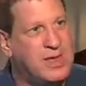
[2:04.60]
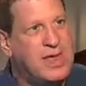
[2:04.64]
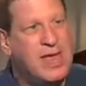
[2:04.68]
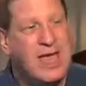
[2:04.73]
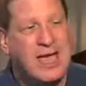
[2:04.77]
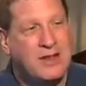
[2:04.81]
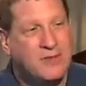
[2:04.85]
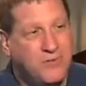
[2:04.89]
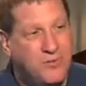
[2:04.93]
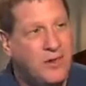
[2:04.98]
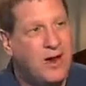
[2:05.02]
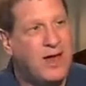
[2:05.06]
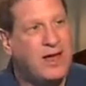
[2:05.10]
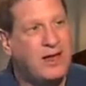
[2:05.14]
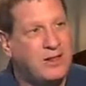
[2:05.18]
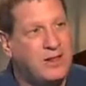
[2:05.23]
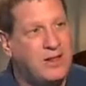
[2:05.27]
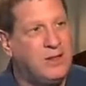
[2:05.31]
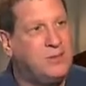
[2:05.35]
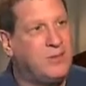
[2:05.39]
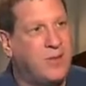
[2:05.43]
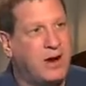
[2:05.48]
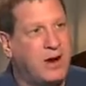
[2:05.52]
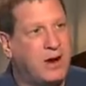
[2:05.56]
And
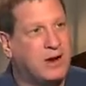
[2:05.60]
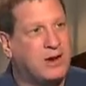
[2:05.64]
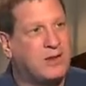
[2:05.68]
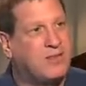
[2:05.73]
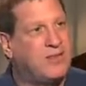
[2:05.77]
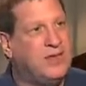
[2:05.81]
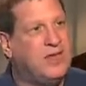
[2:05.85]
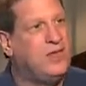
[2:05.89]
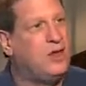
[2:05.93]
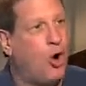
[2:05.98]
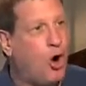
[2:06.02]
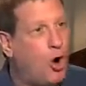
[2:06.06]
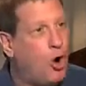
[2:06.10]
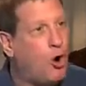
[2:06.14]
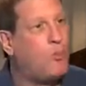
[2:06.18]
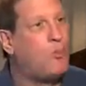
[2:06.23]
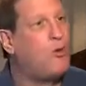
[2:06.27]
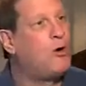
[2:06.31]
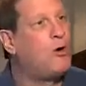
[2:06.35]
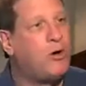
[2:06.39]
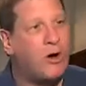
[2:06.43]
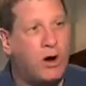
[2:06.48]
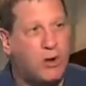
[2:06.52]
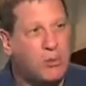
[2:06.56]
frankly, Mark, the
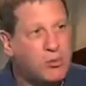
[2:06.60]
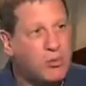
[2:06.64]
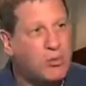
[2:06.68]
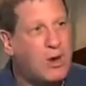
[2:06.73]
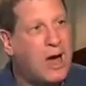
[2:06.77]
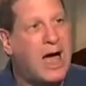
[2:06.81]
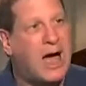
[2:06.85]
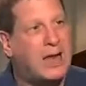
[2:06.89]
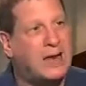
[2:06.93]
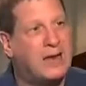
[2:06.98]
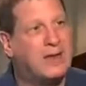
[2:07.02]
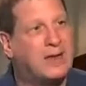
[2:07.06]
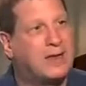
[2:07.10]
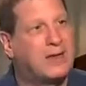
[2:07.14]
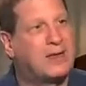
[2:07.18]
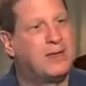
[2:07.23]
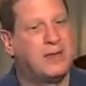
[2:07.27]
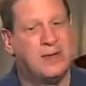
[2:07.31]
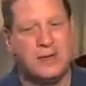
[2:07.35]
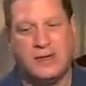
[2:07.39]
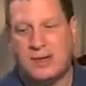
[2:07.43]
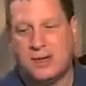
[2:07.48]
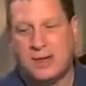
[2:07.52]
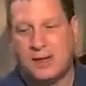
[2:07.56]
homoerotic
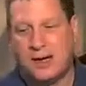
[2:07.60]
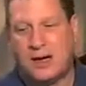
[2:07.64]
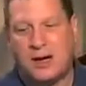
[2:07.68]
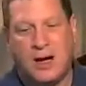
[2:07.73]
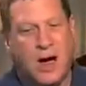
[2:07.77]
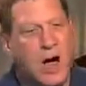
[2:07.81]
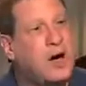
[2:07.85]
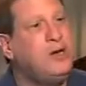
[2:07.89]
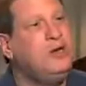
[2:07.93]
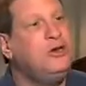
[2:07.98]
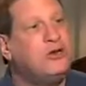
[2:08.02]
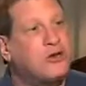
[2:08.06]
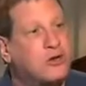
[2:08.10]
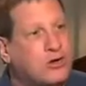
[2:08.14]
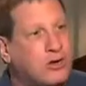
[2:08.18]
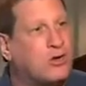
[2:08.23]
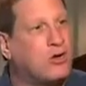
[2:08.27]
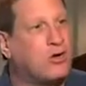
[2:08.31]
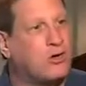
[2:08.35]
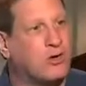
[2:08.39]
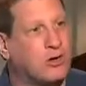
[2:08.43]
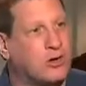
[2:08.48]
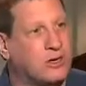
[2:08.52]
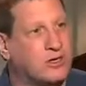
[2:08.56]

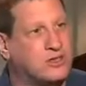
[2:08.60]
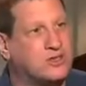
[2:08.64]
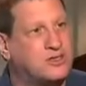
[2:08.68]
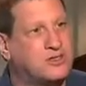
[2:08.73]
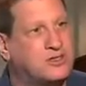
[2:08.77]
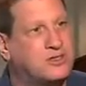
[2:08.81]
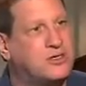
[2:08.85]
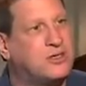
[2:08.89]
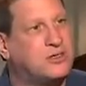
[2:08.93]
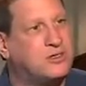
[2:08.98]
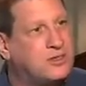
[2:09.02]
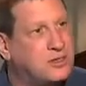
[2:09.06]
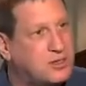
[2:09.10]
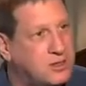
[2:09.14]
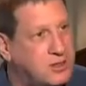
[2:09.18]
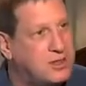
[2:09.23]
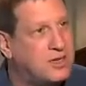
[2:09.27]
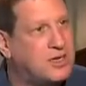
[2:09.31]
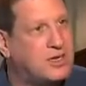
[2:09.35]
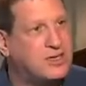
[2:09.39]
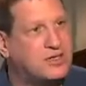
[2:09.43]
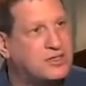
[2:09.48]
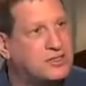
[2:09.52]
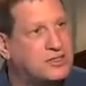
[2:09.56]
undercurrents to
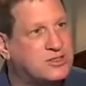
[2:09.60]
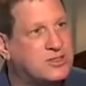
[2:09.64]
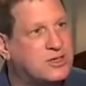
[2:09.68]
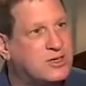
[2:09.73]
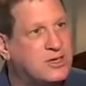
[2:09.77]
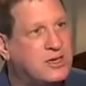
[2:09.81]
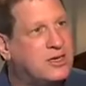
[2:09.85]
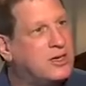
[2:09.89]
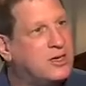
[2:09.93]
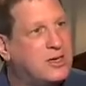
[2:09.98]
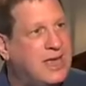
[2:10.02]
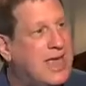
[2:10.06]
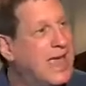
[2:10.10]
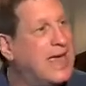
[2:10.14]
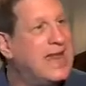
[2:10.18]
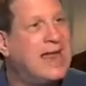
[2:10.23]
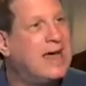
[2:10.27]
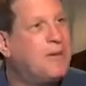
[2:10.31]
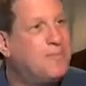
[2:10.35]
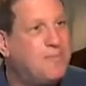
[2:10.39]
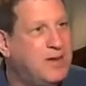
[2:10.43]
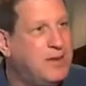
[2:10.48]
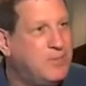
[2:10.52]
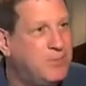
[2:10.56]
this
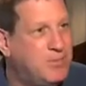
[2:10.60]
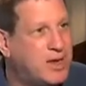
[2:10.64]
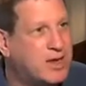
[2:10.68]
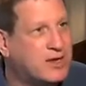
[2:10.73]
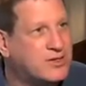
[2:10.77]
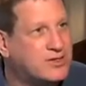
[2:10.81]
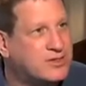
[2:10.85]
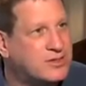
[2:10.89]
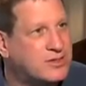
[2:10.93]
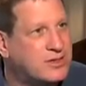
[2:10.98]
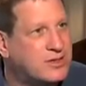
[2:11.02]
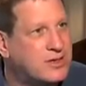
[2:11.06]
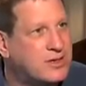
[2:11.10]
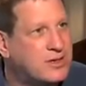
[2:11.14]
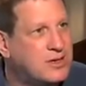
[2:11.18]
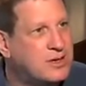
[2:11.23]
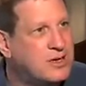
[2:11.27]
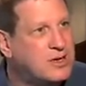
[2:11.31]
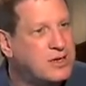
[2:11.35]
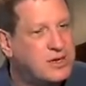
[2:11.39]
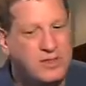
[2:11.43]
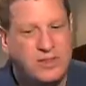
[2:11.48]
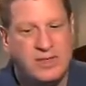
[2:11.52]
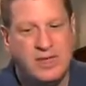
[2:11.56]
cannot be missed.
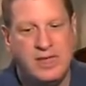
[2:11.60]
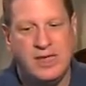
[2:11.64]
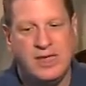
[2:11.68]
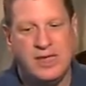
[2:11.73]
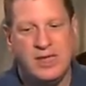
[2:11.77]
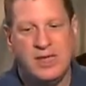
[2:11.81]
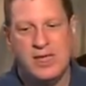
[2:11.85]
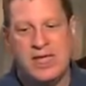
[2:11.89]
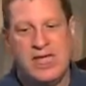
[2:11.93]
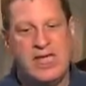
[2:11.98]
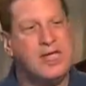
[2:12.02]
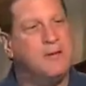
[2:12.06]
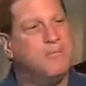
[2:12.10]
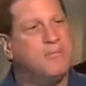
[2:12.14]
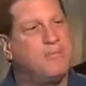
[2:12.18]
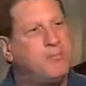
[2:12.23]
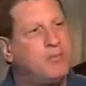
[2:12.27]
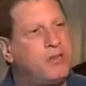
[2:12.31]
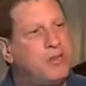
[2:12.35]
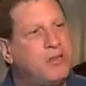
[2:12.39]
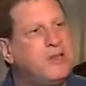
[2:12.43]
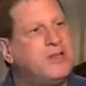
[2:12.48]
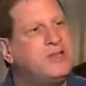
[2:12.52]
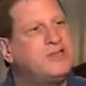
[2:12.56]
The
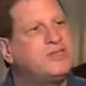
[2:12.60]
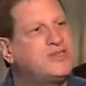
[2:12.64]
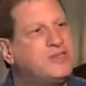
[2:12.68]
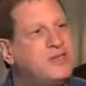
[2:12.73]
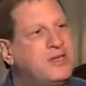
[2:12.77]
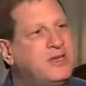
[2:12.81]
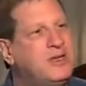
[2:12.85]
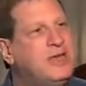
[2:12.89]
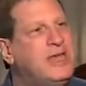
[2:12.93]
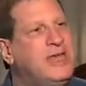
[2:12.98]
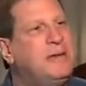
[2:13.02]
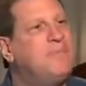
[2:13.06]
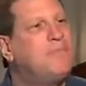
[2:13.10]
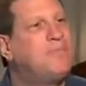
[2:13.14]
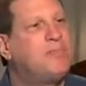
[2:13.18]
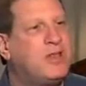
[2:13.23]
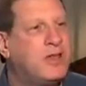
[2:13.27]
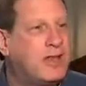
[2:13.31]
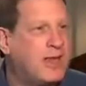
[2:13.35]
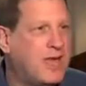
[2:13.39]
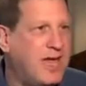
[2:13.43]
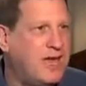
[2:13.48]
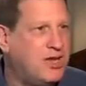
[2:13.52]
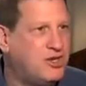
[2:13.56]
implicit
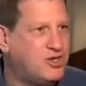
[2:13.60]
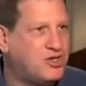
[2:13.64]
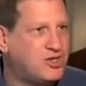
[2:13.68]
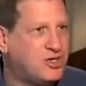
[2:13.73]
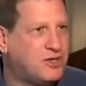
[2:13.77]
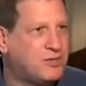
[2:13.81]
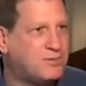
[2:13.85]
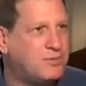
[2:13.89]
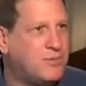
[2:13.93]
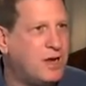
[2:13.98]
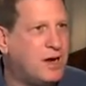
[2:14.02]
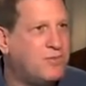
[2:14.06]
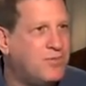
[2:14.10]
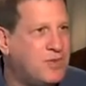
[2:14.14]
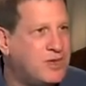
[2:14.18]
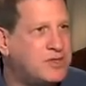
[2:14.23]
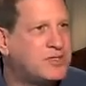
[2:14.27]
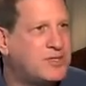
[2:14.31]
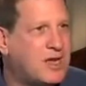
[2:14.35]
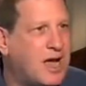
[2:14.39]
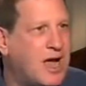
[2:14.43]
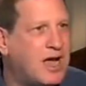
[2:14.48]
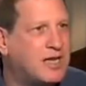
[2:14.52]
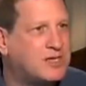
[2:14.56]
implication of
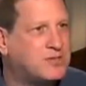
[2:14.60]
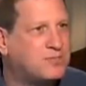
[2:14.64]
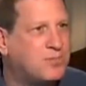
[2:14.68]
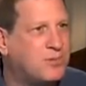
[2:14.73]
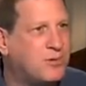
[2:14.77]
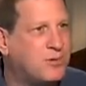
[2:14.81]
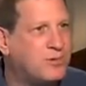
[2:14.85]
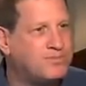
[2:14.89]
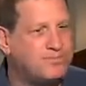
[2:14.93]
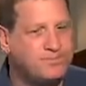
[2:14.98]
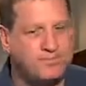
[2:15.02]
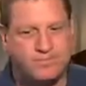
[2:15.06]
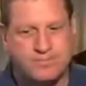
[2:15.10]
this gospel